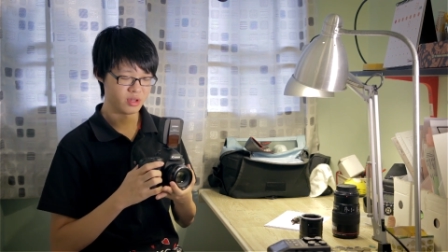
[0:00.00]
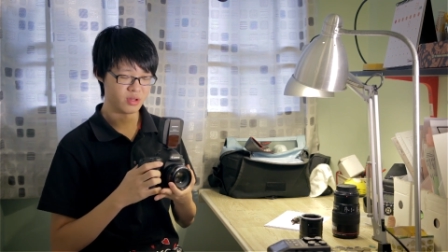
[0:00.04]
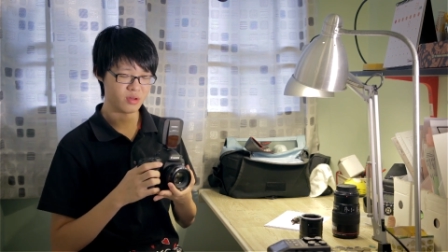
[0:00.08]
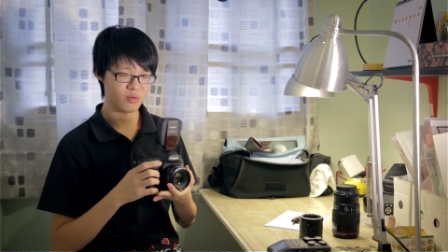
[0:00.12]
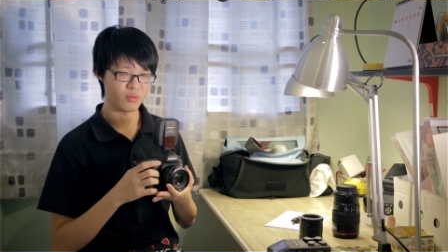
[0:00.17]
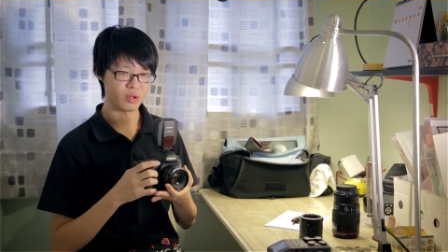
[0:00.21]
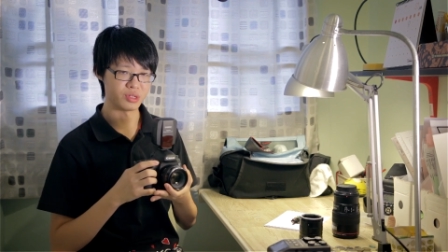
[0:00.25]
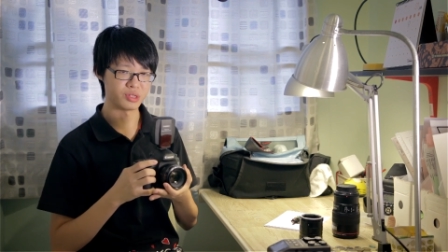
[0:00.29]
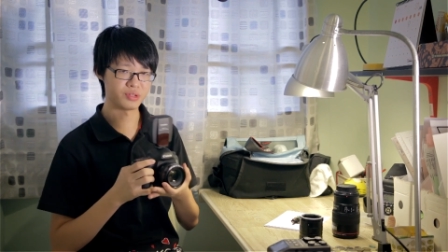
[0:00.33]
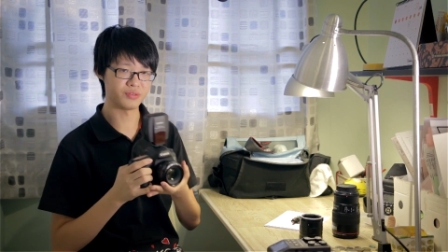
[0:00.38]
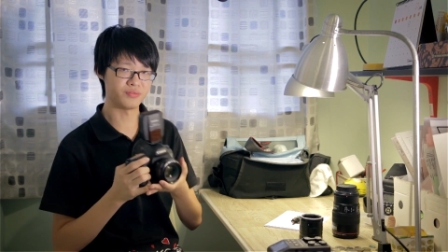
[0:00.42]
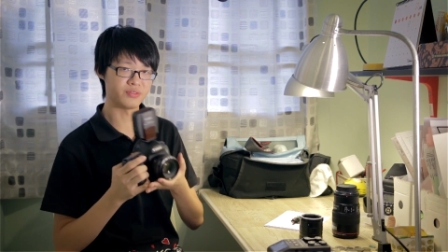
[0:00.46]

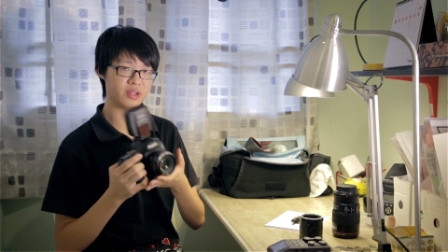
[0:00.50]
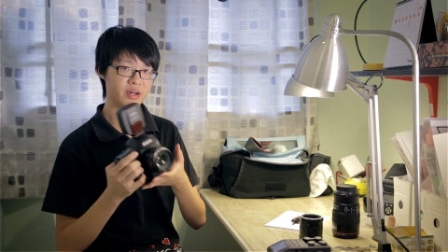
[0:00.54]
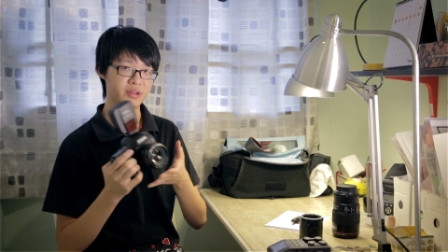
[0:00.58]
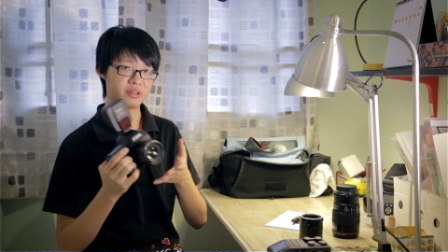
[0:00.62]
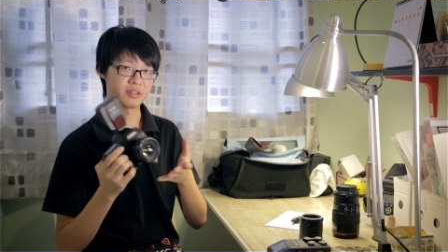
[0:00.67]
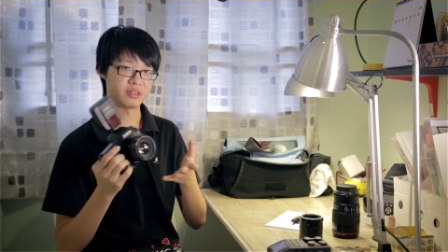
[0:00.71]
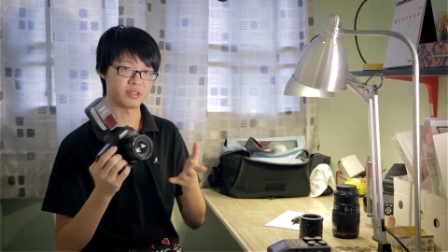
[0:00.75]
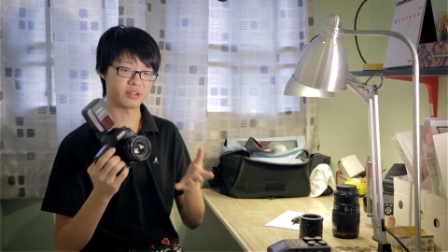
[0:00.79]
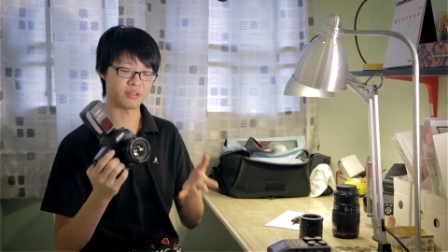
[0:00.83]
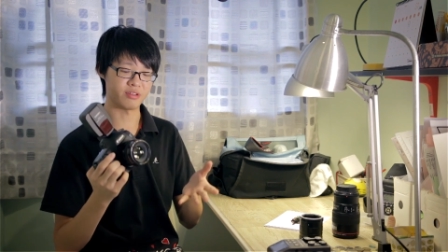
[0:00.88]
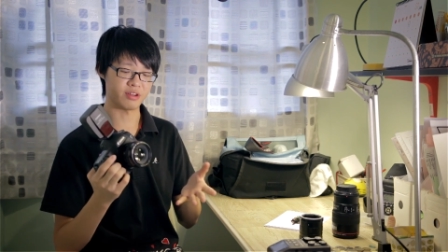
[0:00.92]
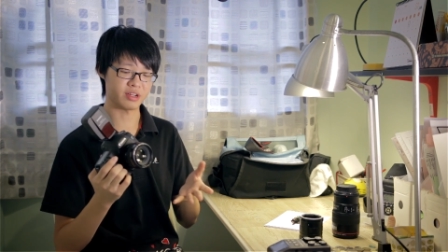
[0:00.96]
Once you've dialed
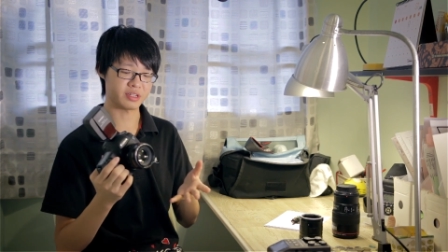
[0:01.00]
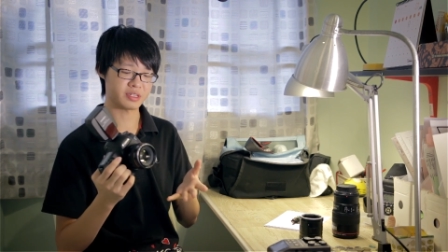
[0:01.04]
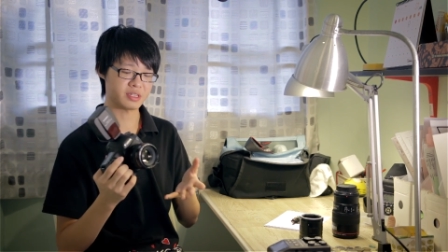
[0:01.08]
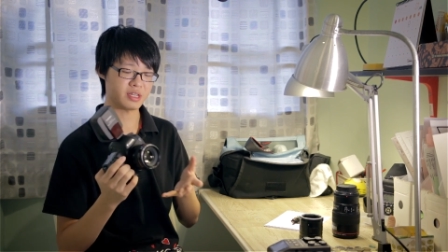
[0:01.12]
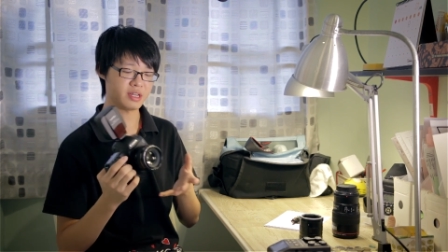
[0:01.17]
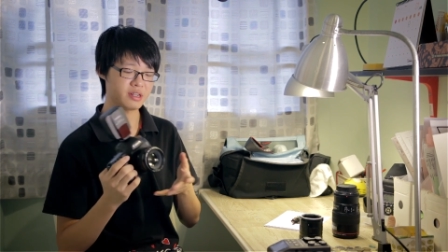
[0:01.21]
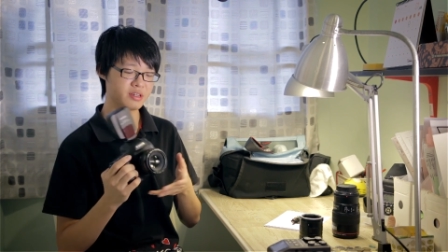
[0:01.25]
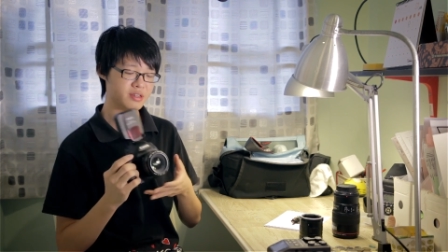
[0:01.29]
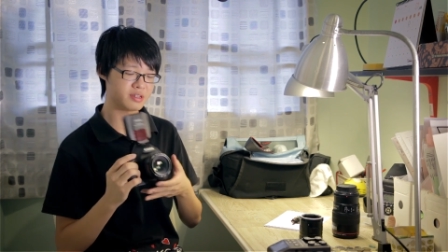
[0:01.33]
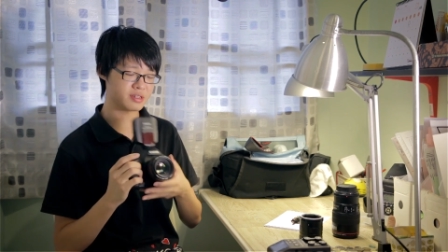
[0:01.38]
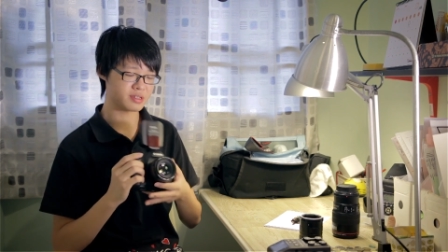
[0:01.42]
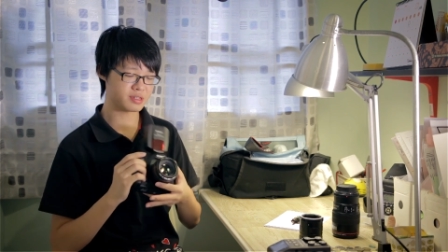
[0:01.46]
in the correct
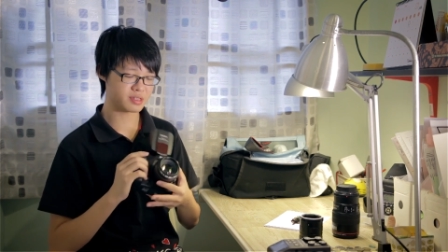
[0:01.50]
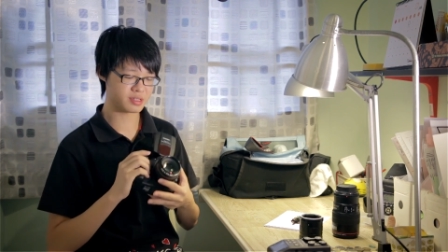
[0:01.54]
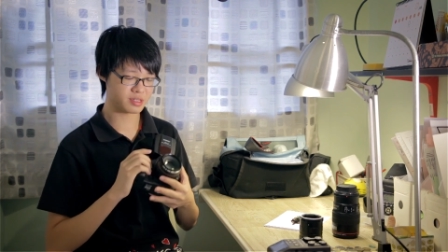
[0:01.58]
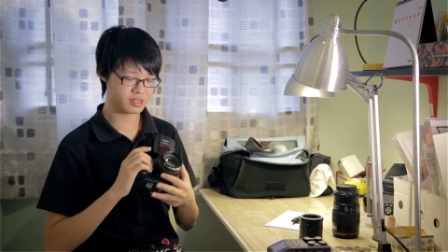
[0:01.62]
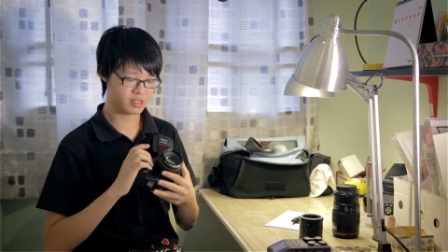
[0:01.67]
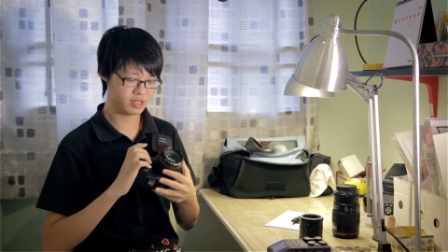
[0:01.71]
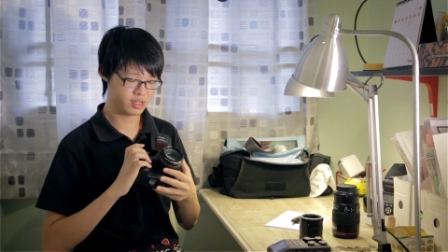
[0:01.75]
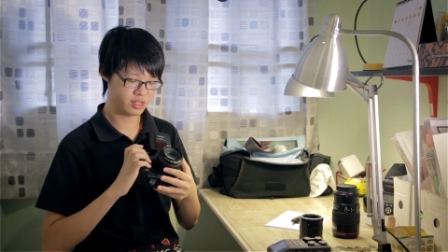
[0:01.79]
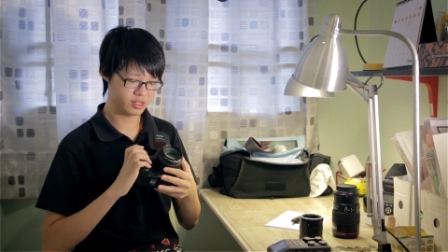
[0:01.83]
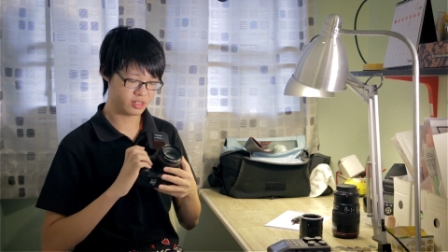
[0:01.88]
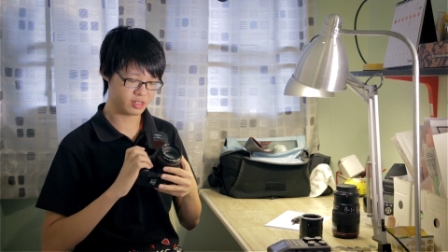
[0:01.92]
settings,